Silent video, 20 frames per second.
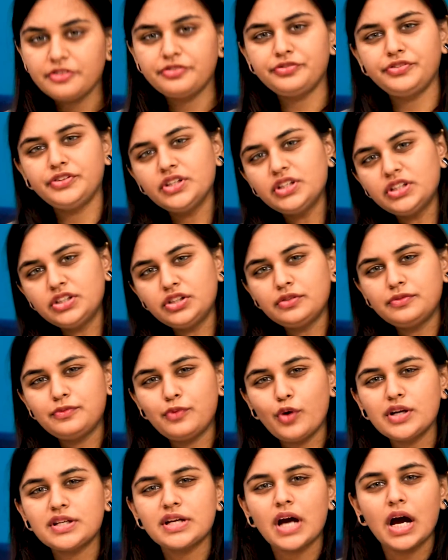Fear of
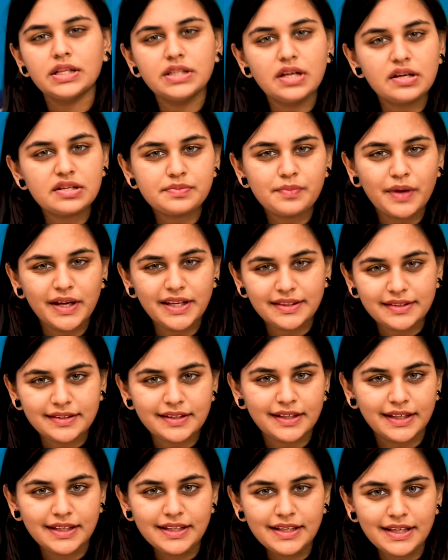what others might
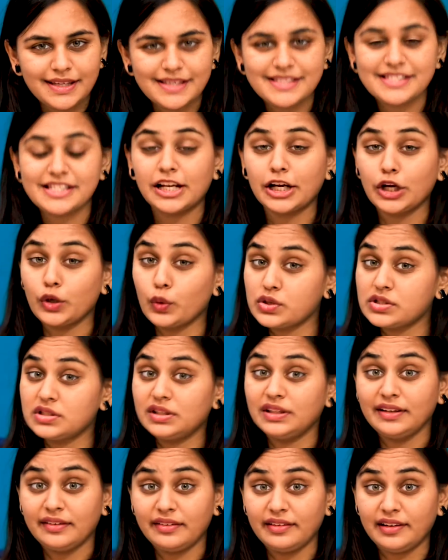think is
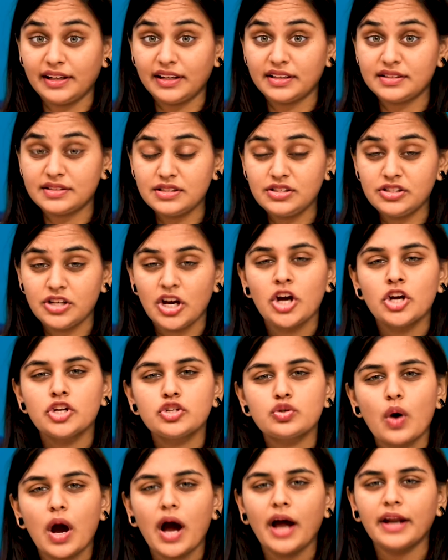closely related
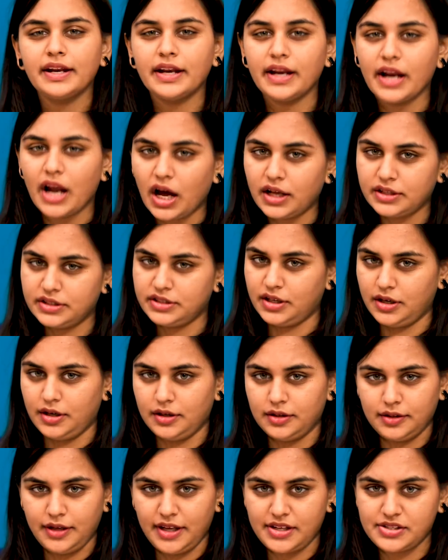to
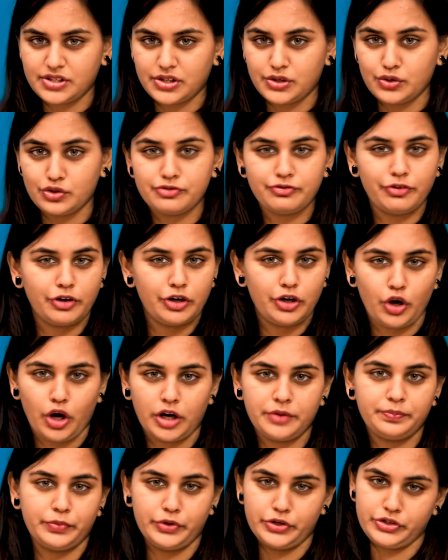another excuse for
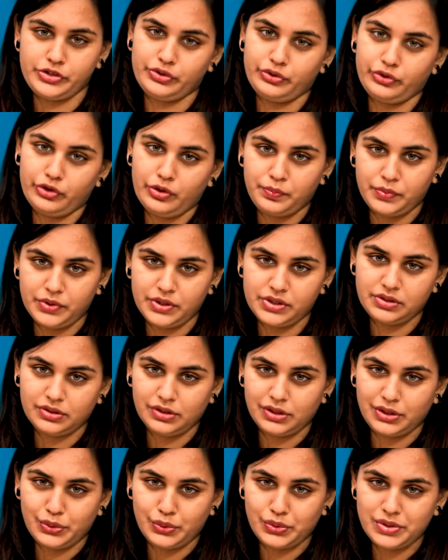not pursuing your
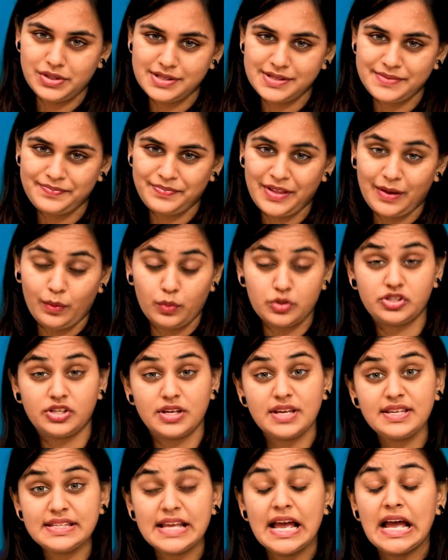personal goals, which
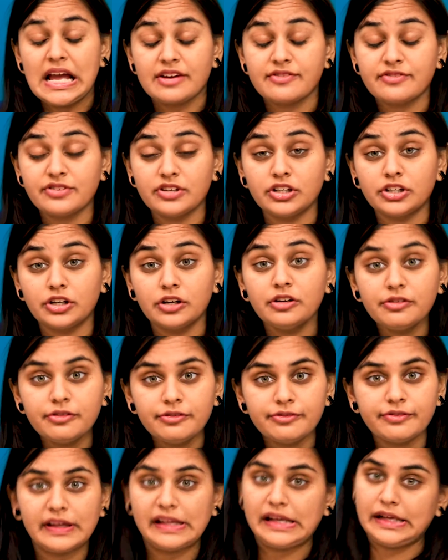is fear of
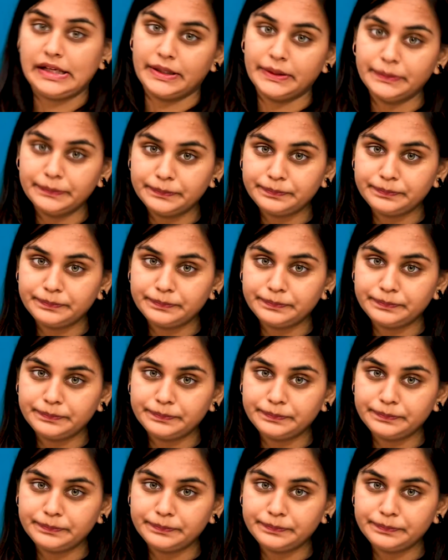failure.